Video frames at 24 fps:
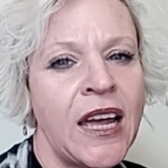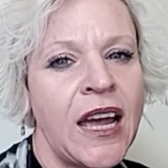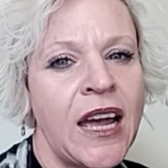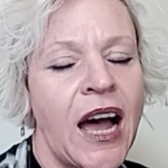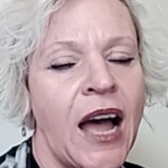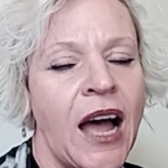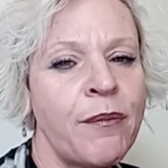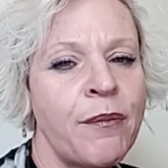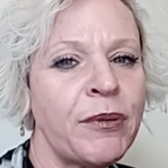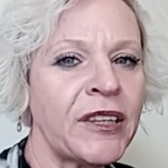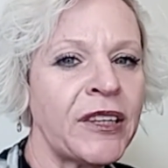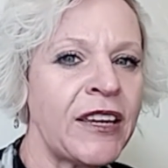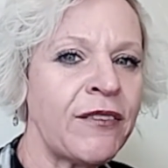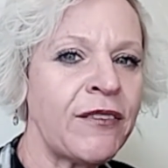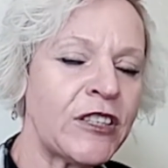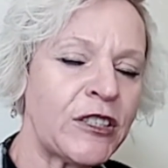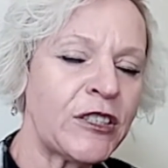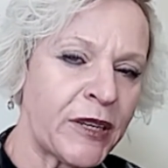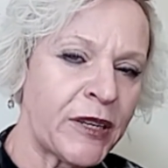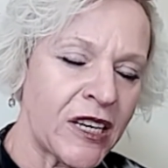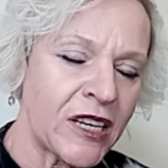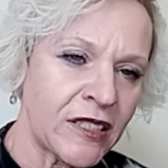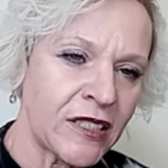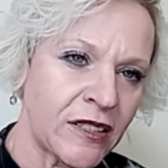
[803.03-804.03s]
I believe it's
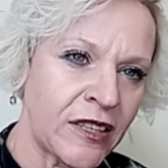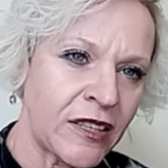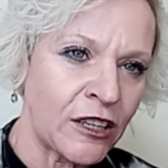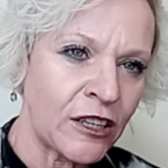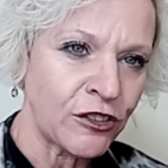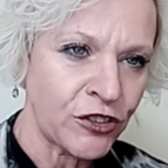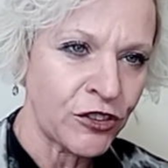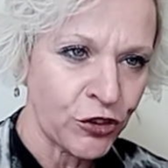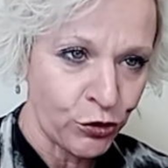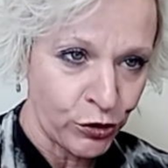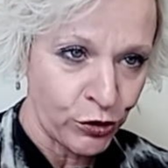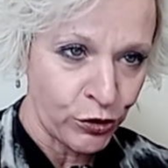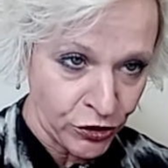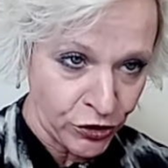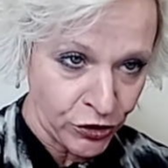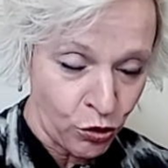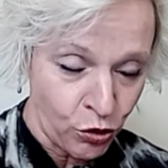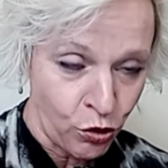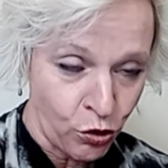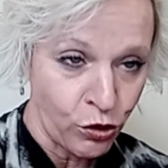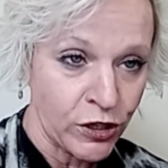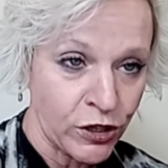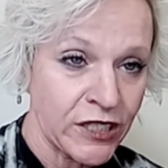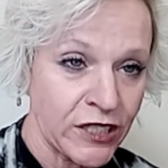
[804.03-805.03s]
because there's crystal
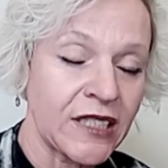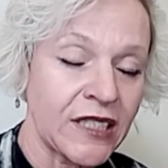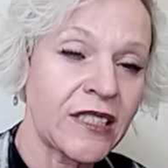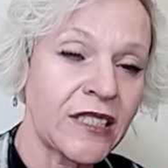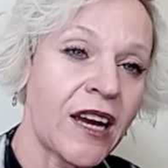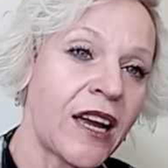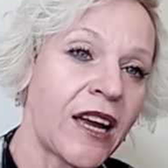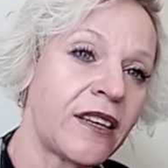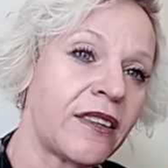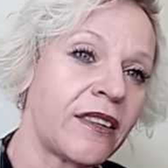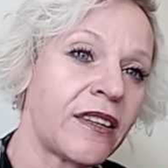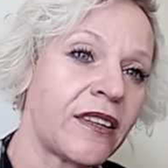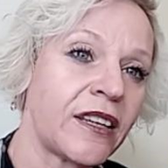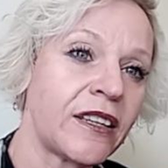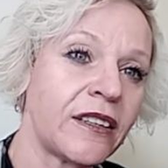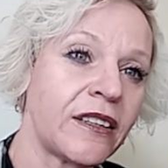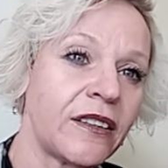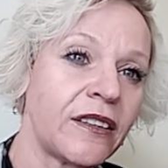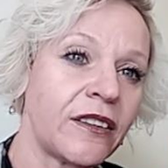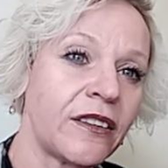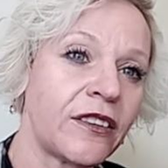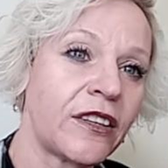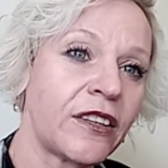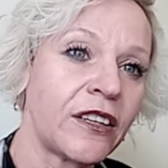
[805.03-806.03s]
quartz inside
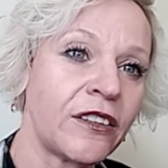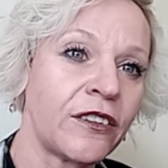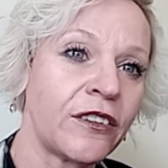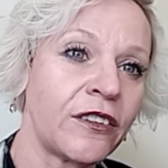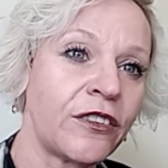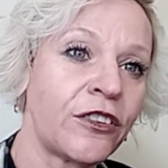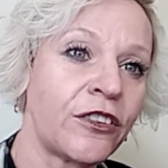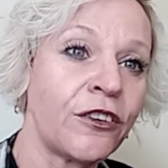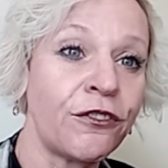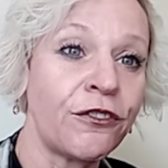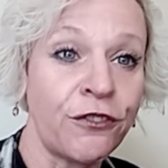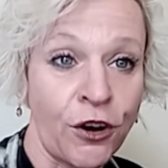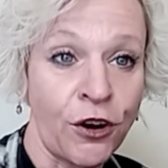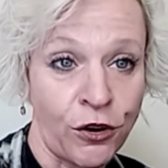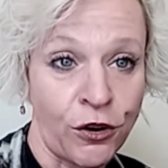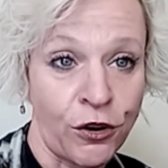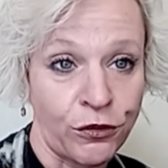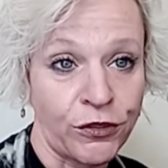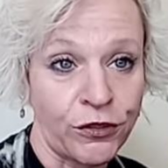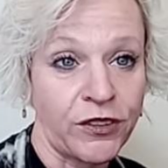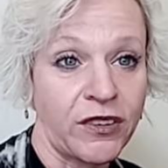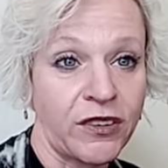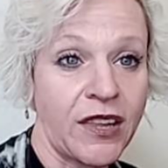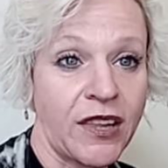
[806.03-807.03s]
the
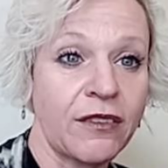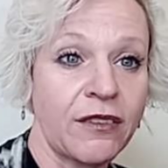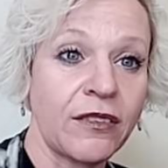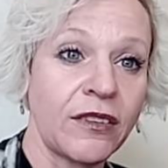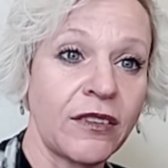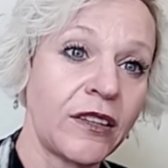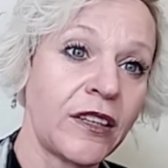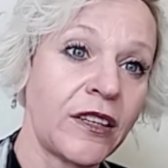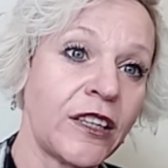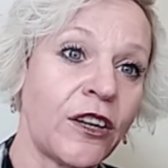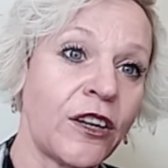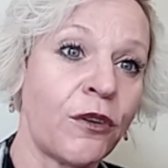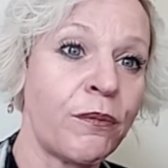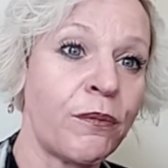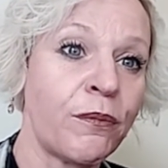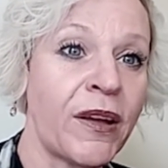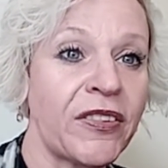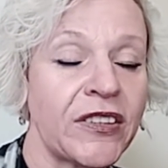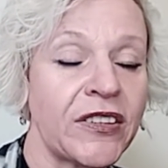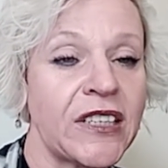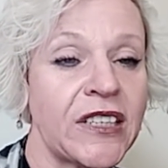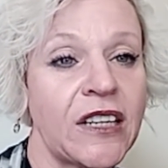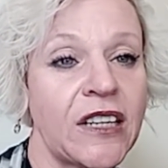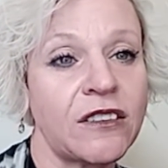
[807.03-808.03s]
phone that, you know, make
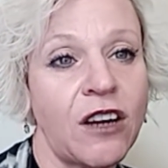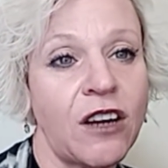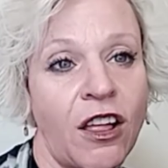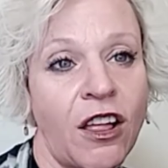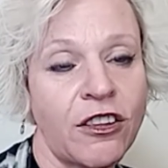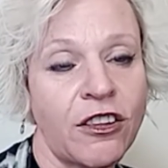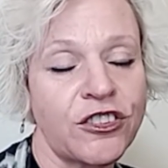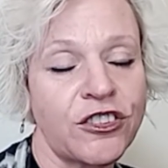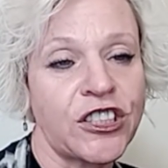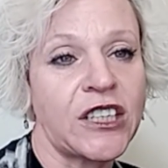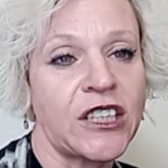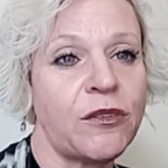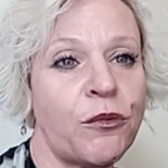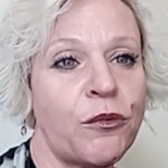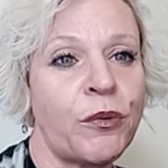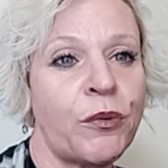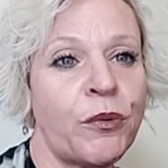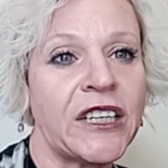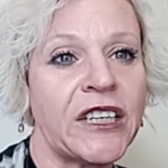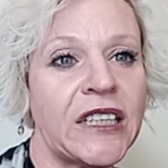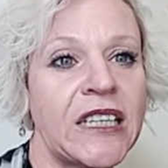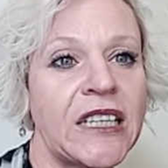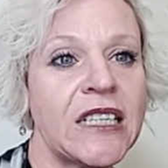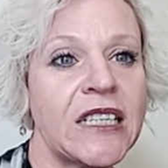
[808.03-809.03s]
the technology what
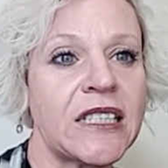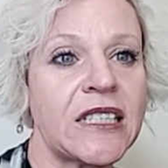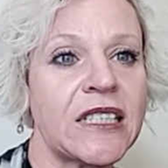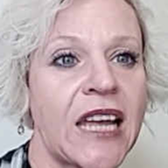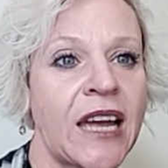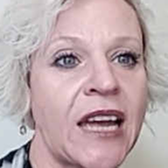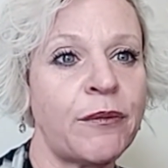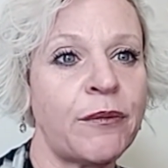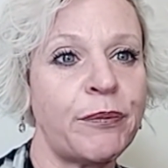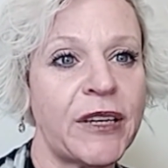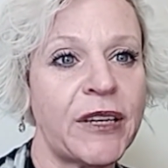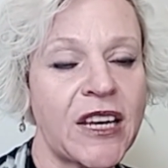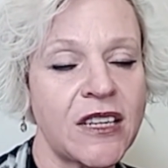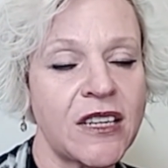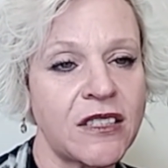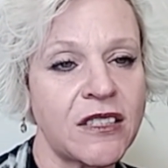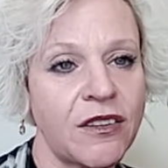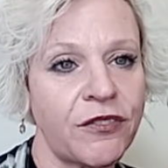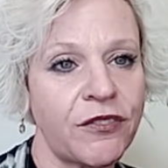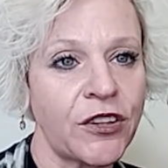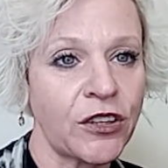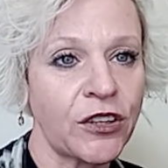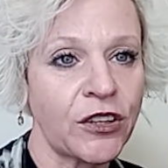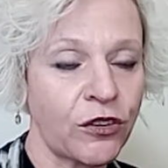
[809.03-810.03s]
it is. And because
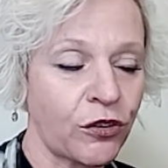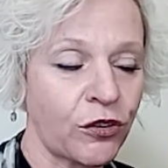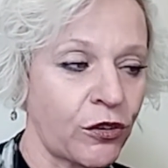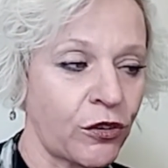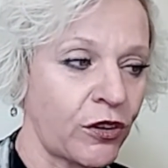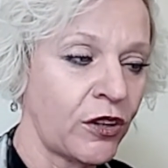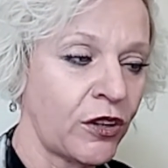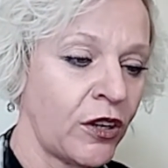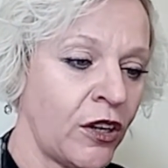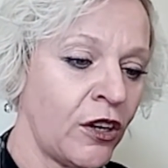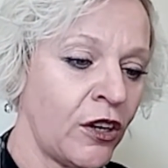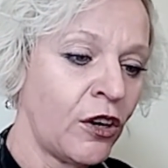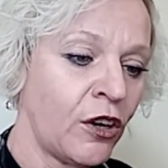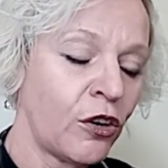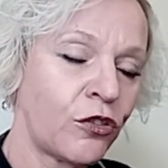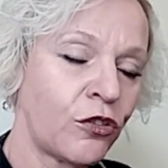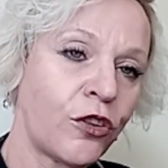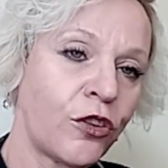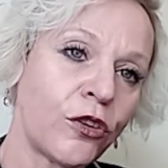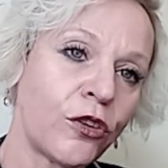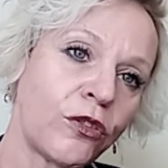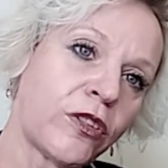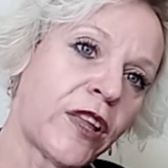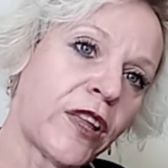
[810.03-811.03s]
of the
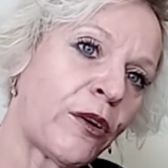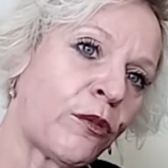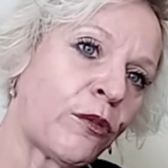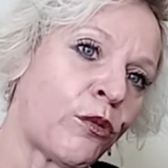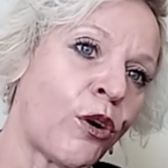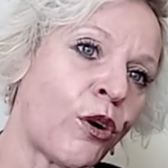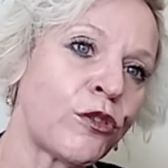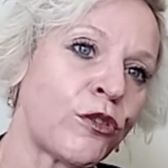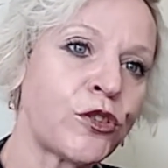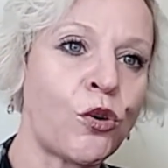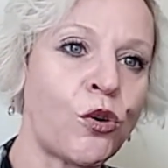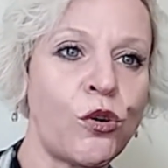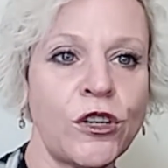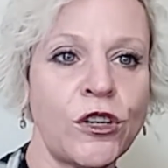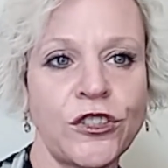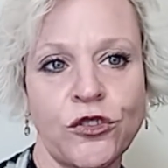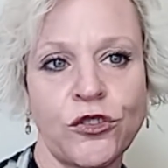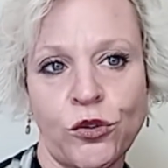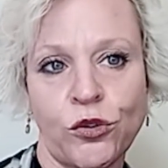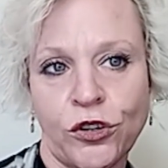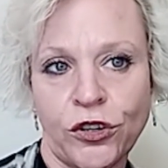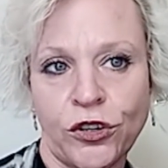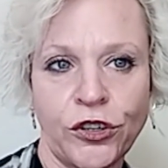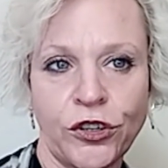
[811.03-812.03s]
like rose quartz,
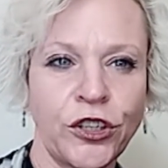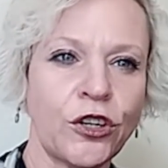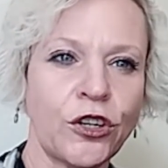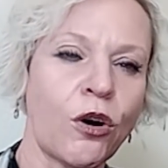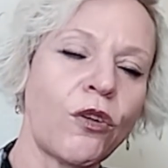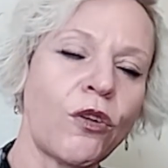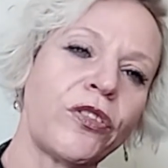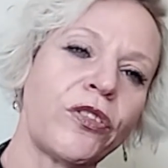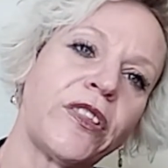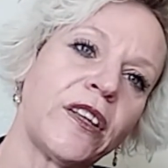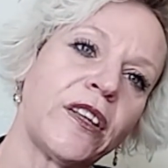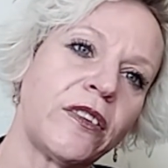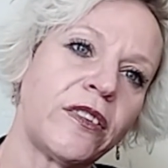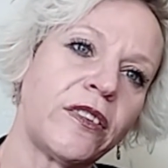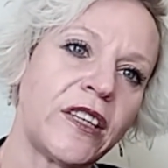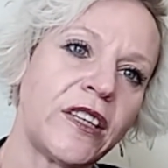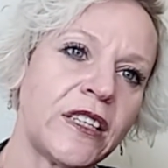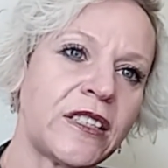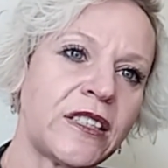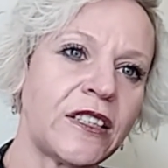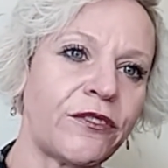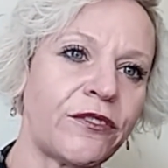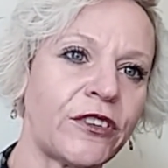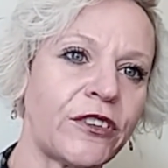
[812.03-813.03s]
or, you know,
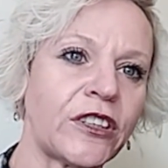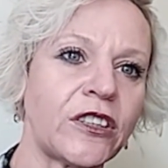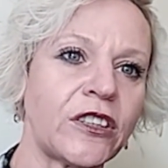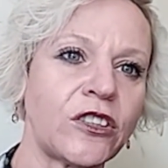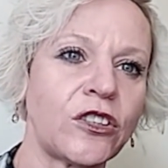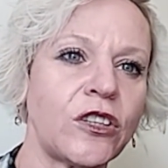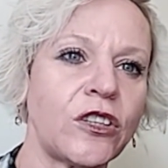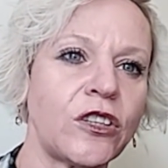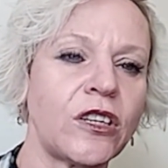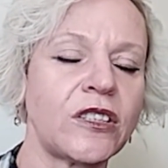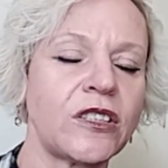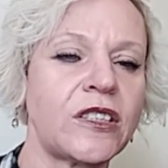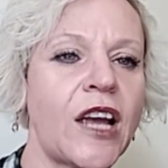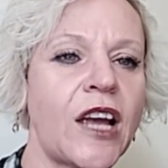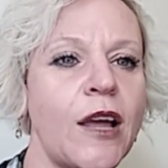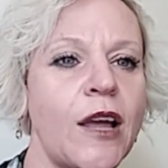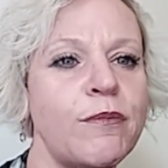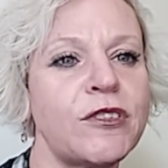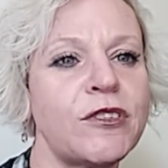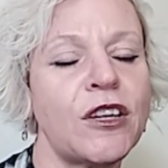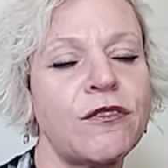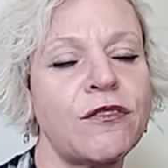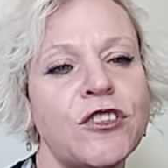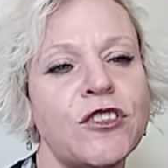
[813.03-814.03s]
these different
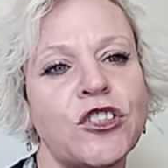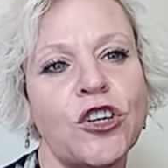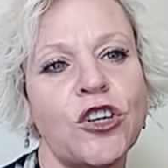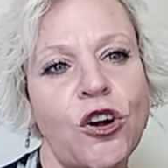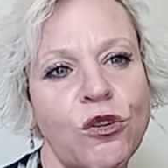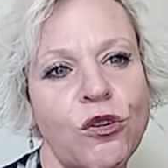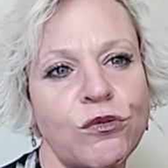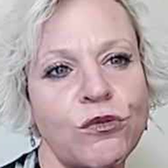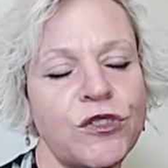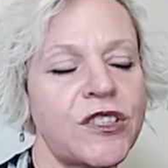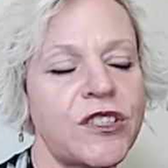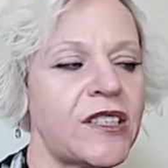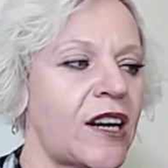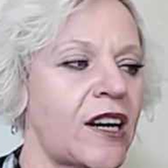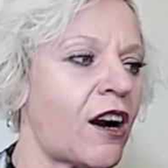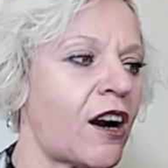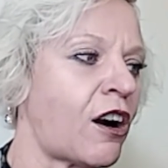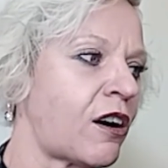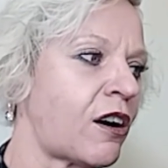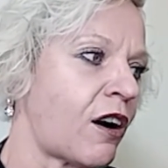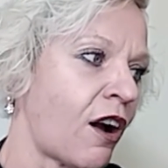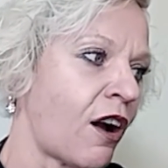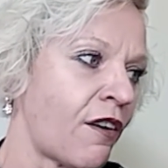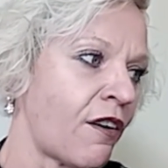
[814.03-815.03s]
types of stones that
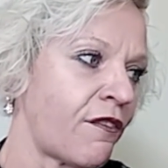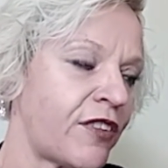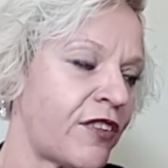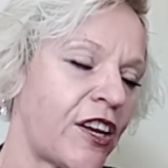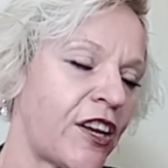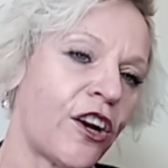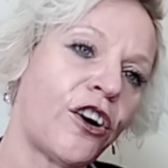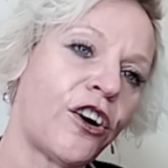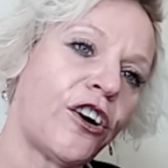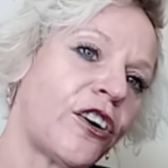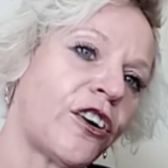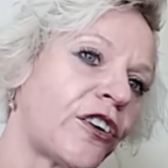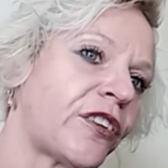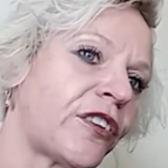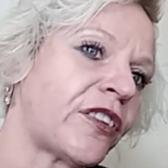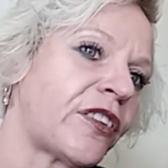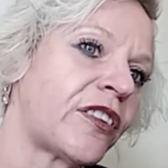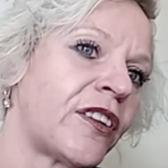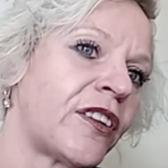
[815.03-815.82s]
are of the earth.